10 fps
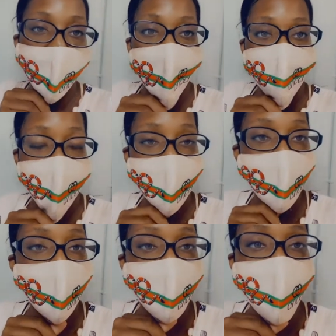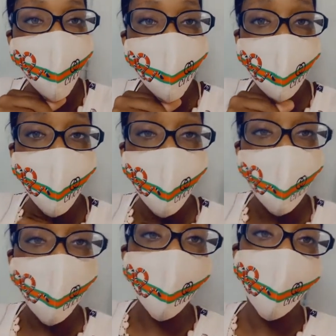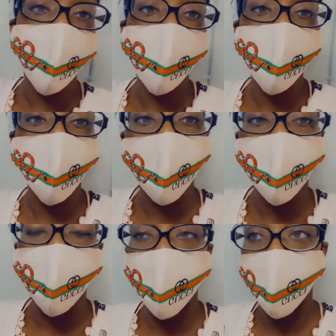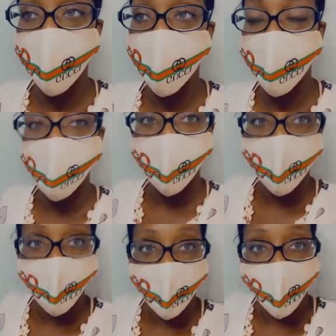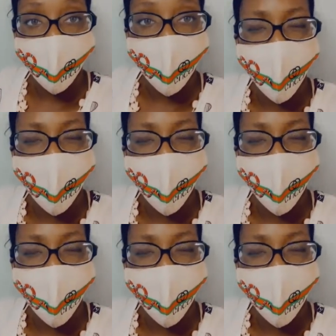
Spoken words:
I see the nurse today, they said, and then I'll